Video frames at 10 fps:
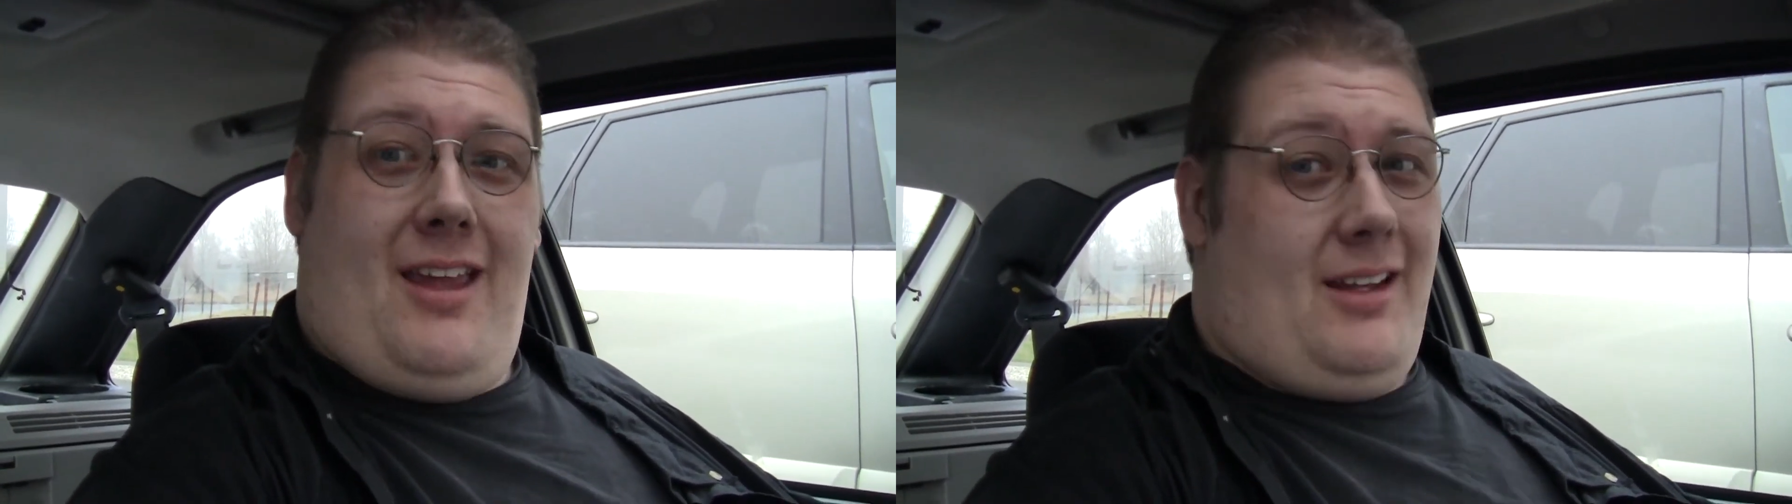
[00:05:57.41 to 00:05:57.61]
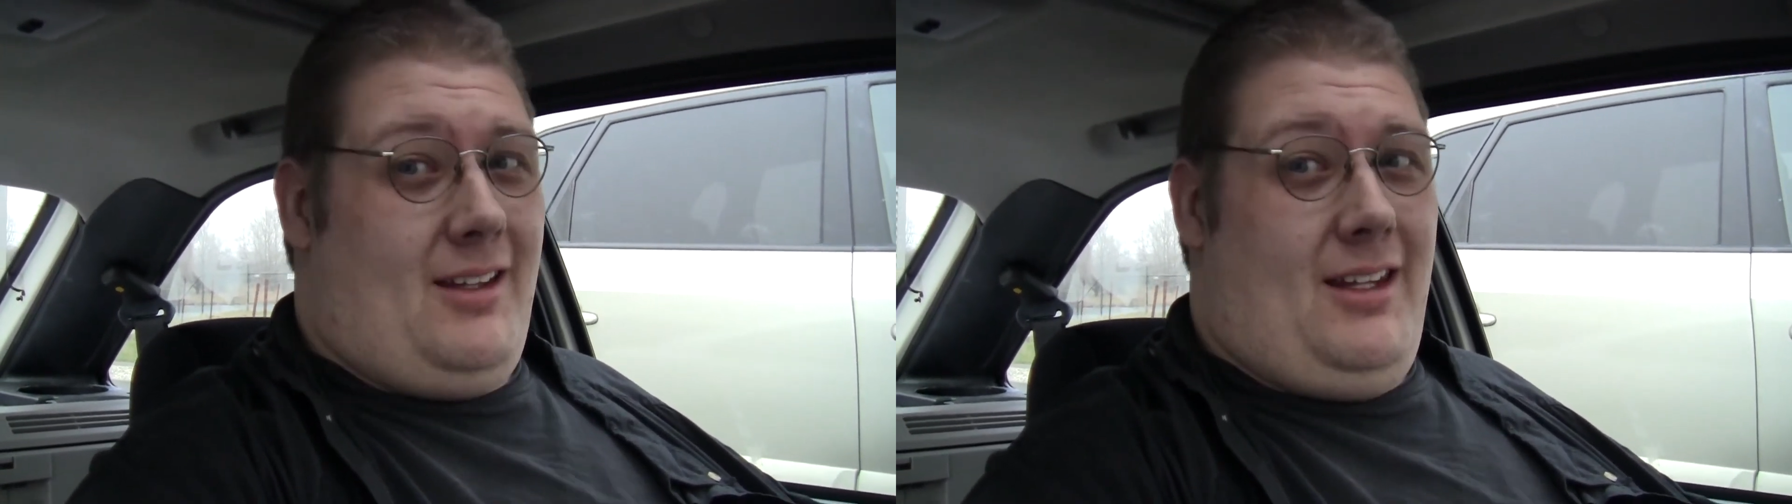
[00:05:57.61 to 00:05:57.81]

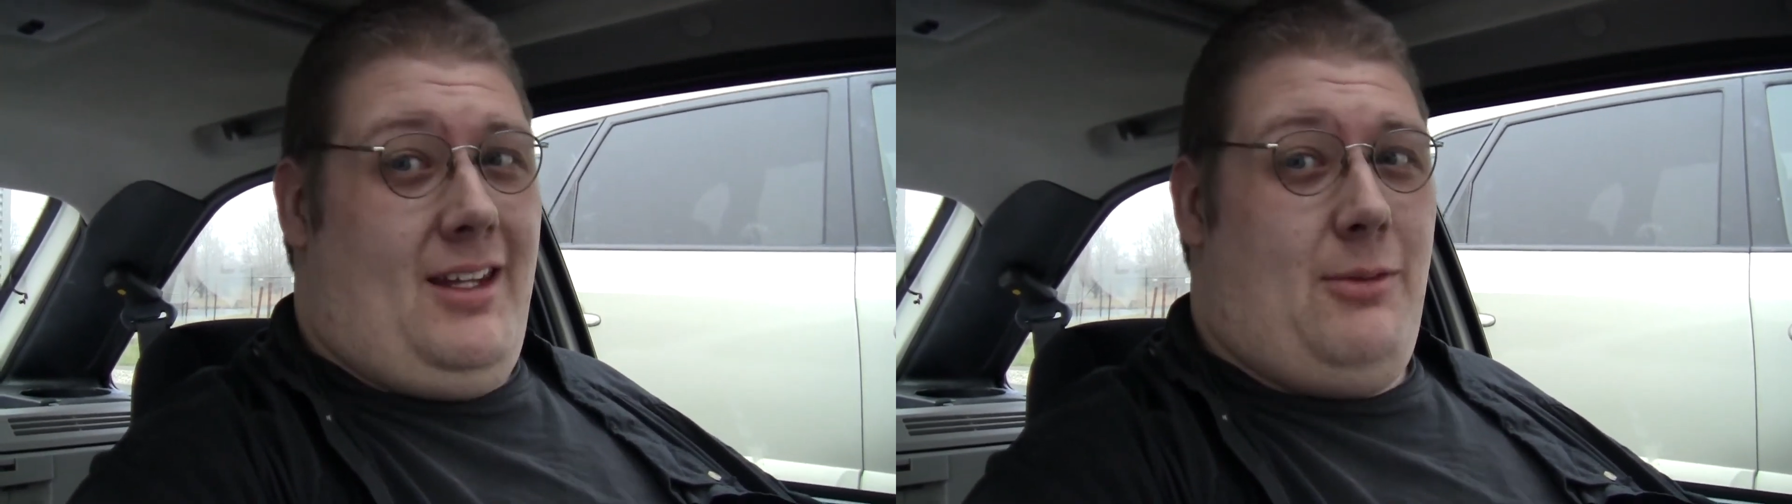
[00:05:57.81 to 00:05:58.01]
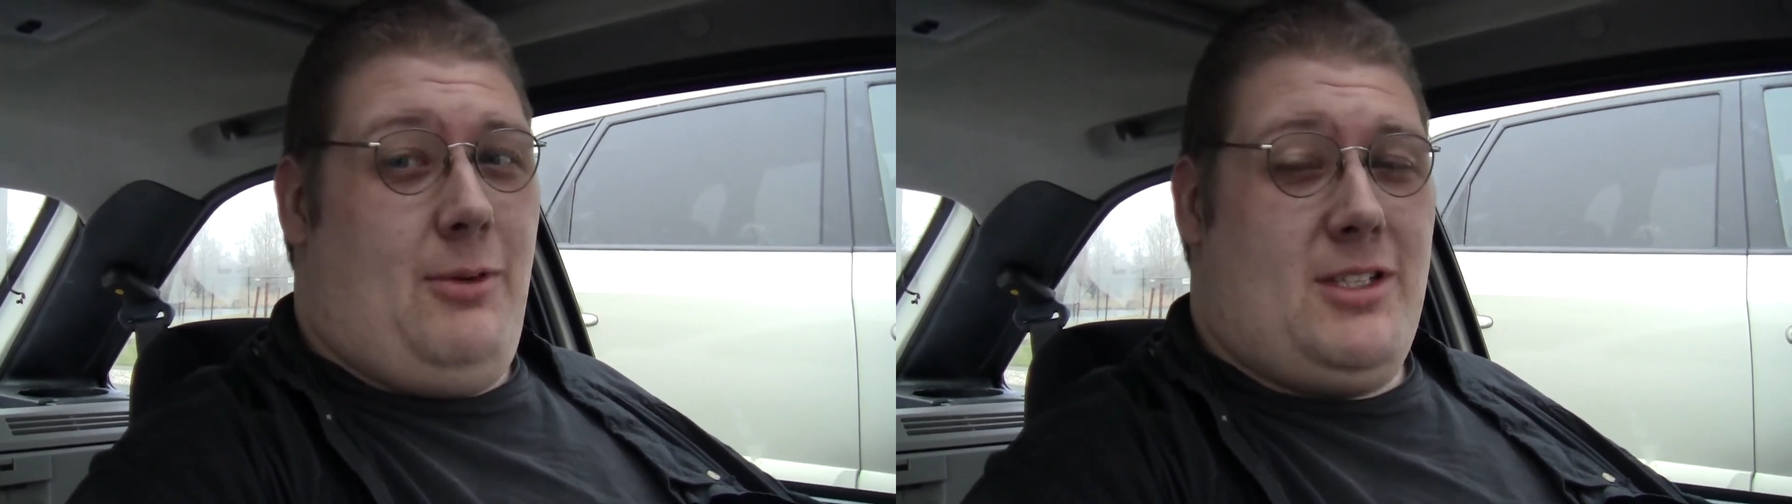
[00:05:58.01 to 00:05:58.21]
and
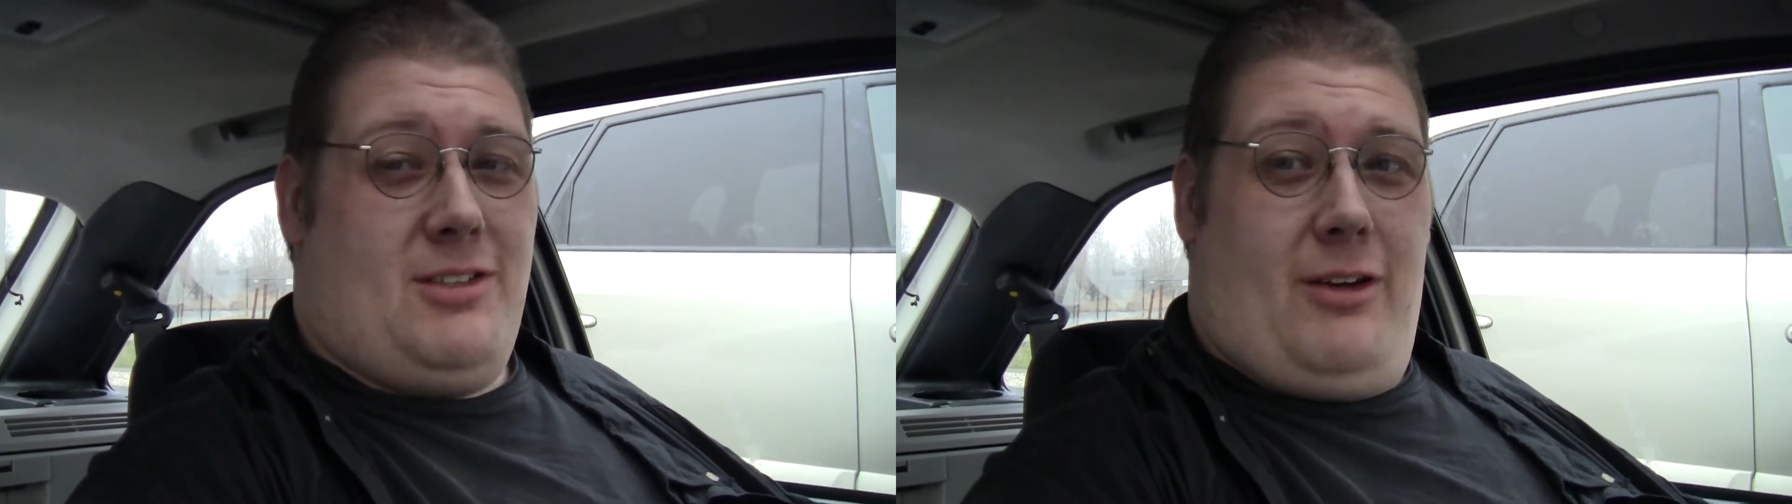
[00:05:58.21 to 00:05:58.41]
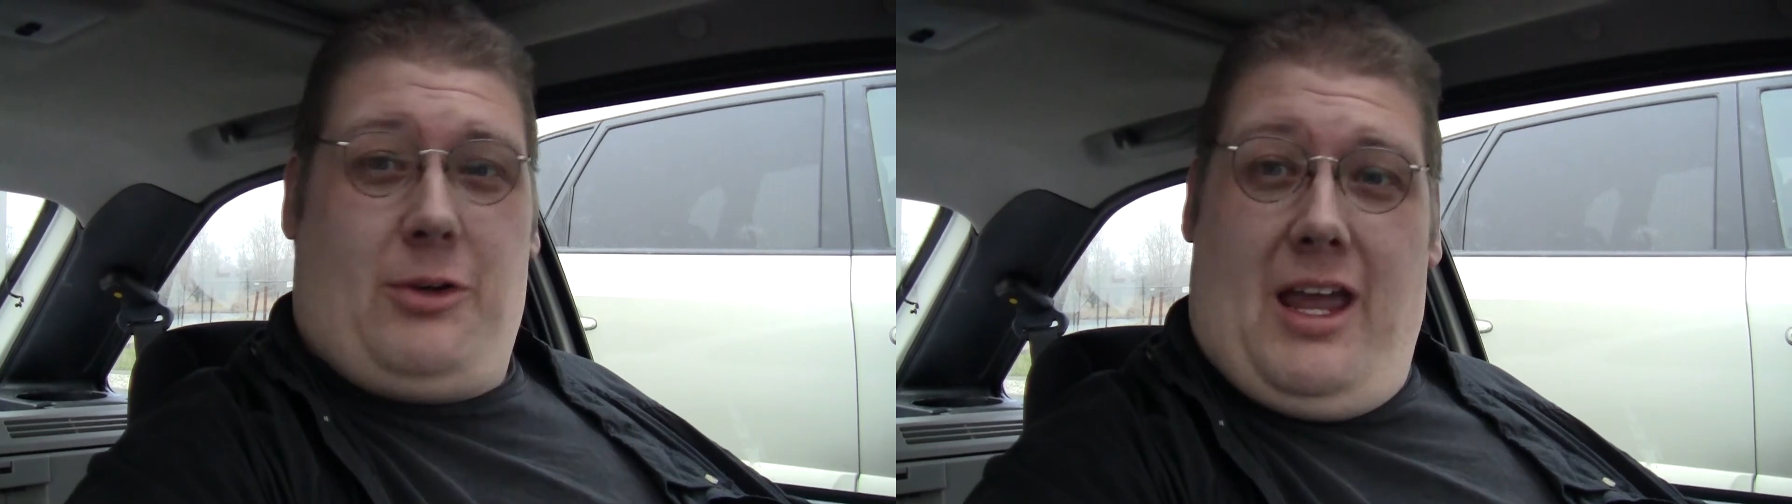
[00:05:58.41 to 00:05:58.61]
he was
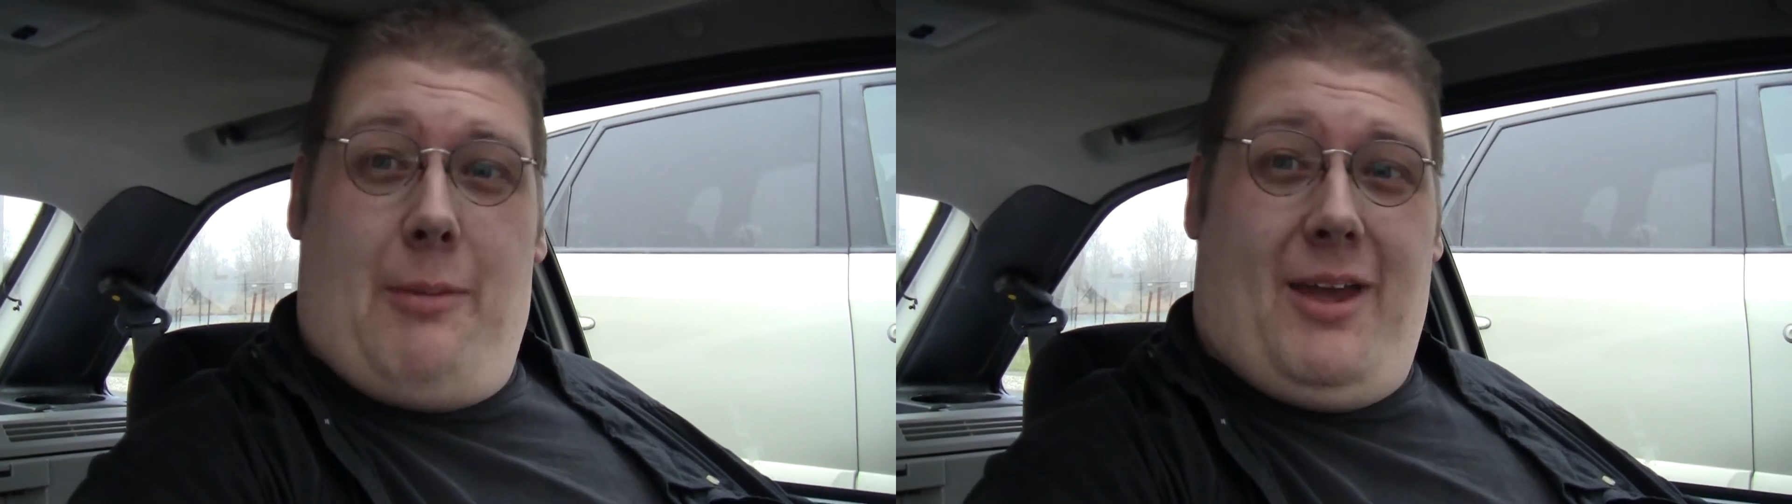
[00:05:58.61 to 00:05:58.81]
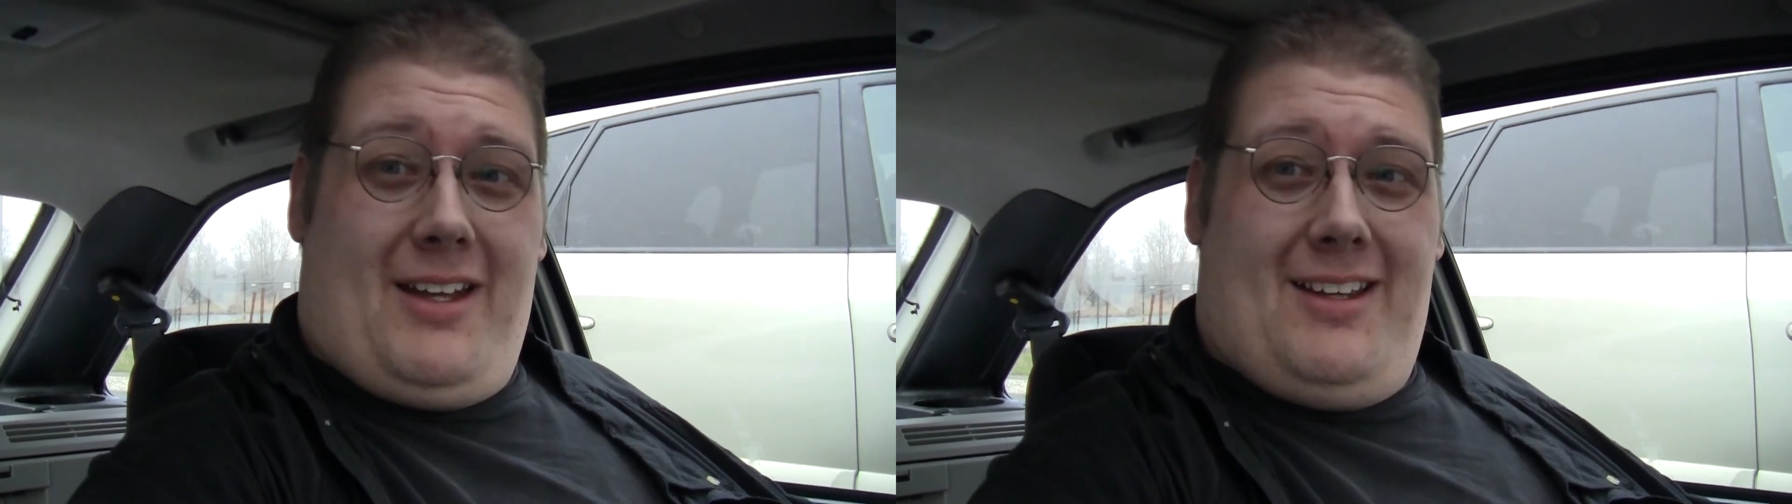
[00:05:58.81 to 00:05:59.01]
very
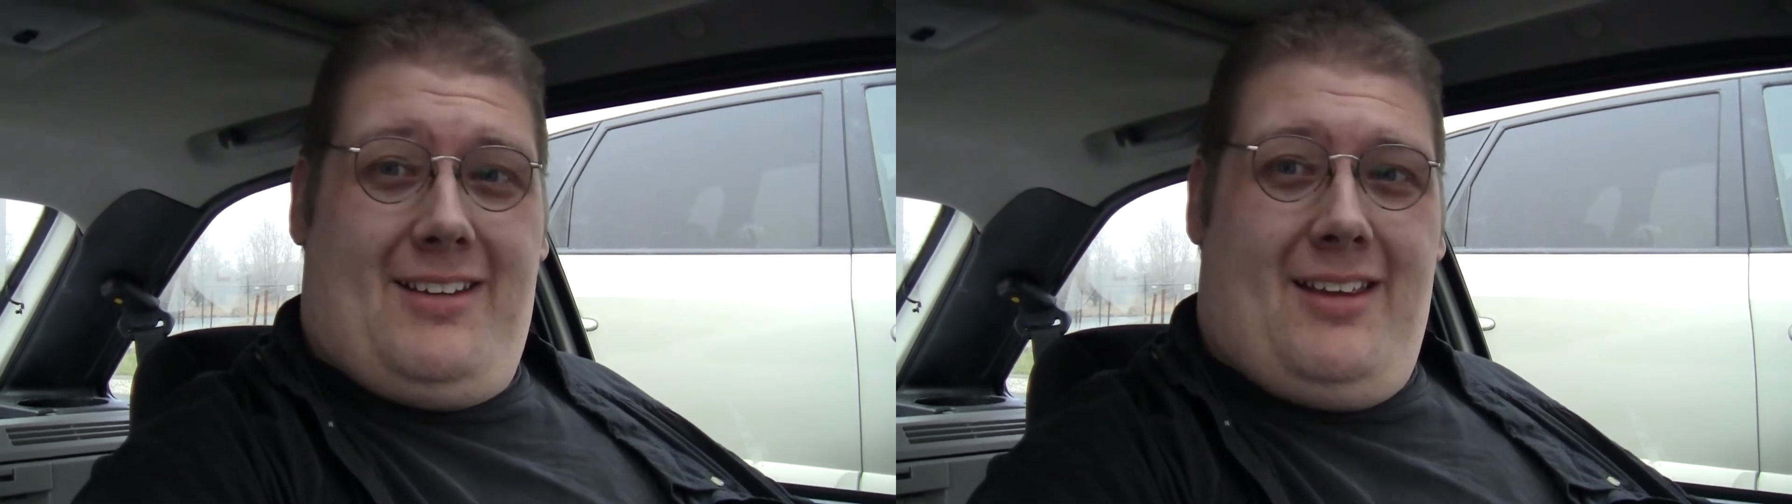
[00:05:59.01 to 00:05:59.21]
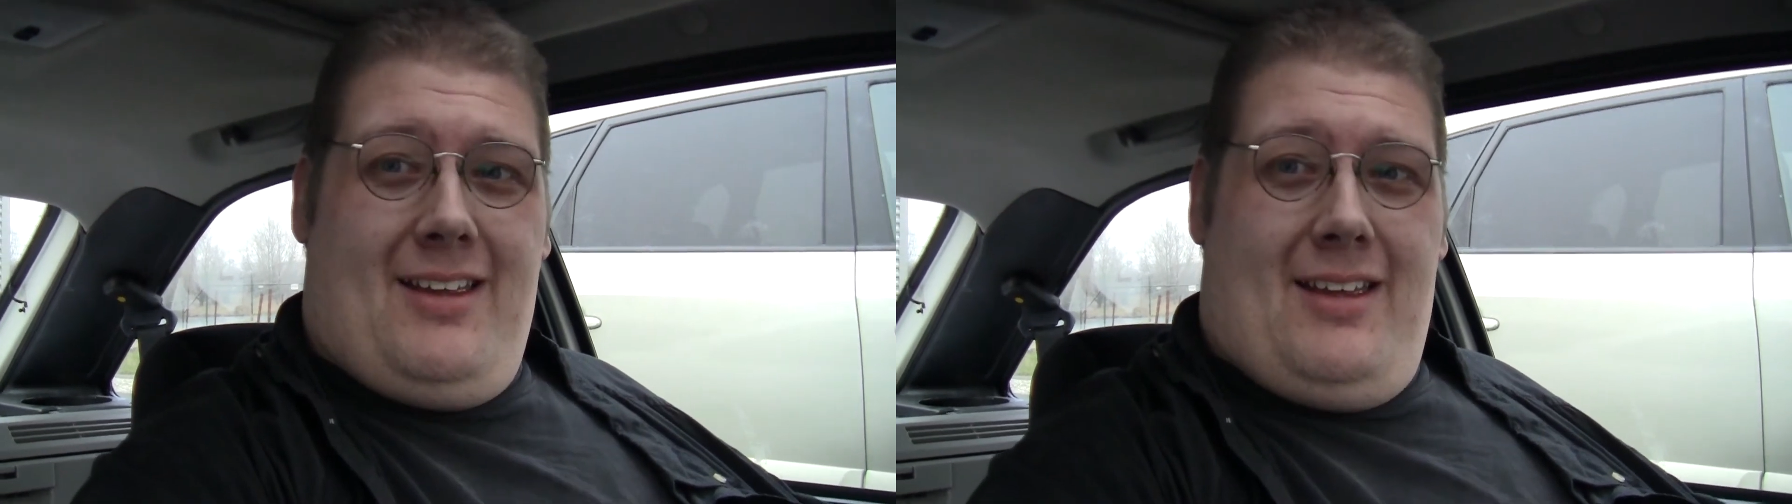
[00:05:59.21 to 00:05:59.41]
happy I did.